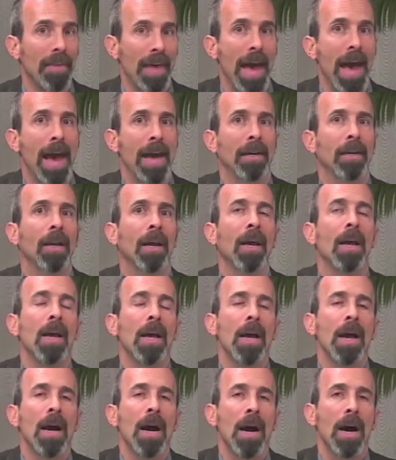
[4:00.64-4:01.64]
that,
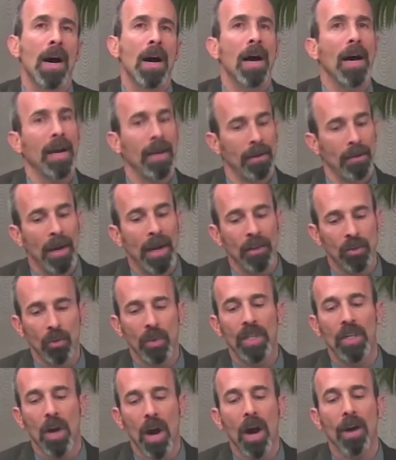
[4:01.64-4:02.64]
and as
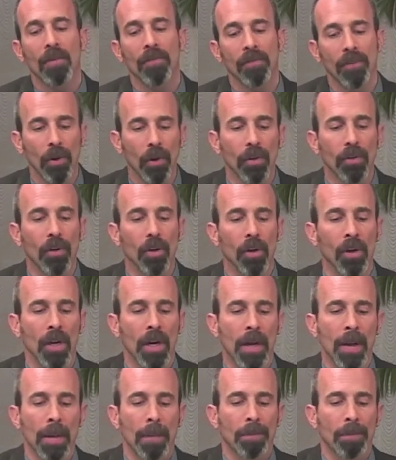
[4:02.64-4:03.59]
we talk further,